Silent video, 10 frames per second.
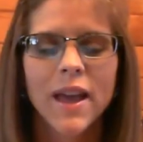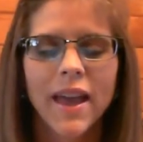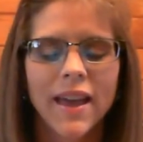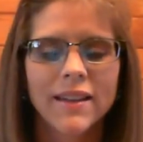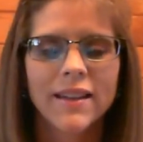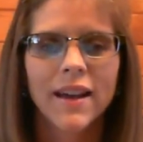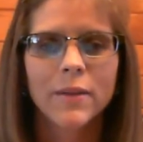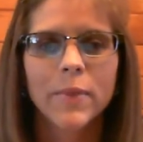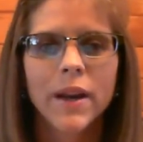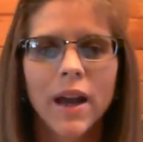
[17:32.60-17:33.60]
And
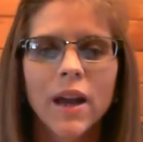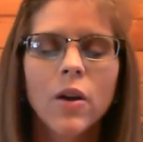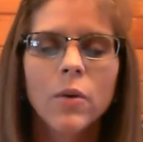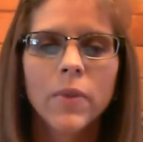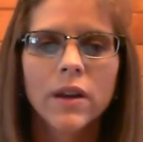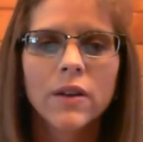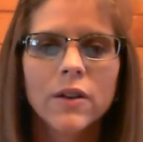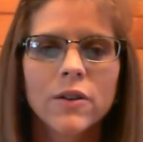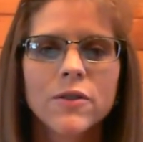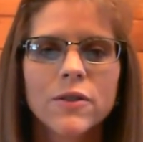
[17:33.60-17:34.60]
but I hope that
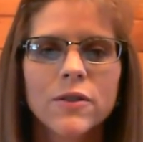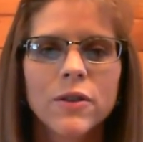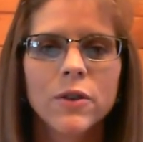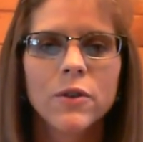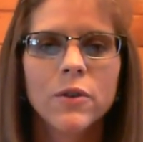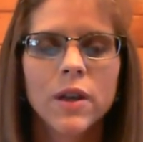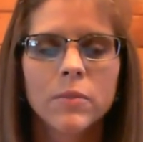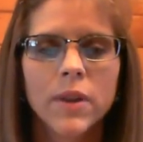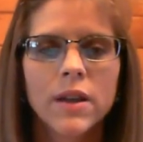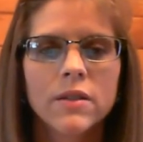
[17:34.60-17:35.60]
encourages you and
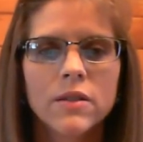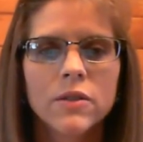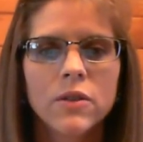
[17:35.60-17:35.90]
blesses